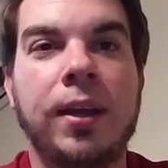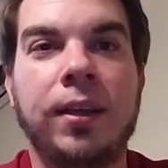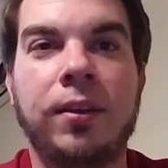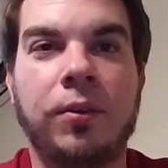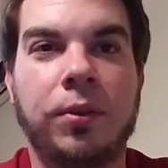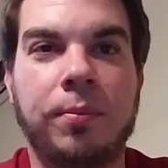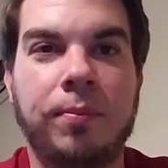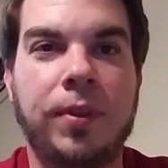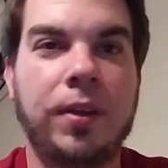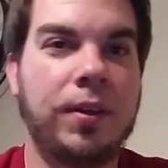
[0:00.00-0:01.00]

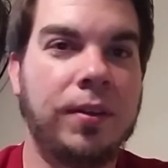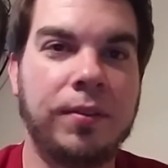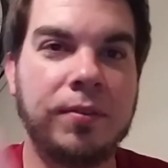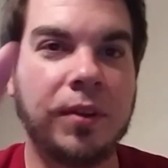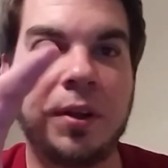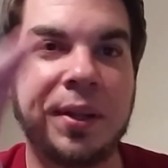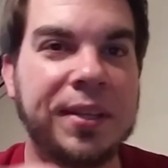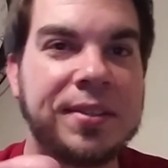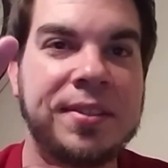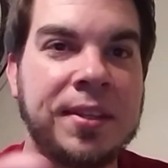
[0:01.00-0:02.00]
the
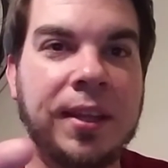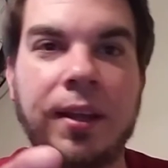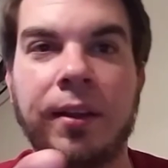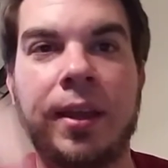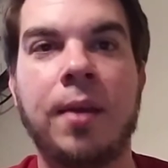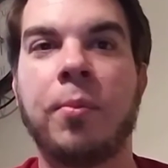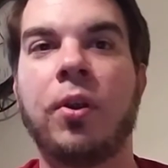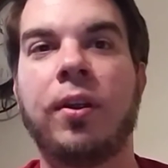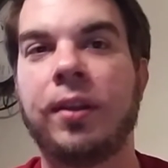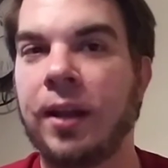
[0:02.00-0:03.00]
glitz and the glamour.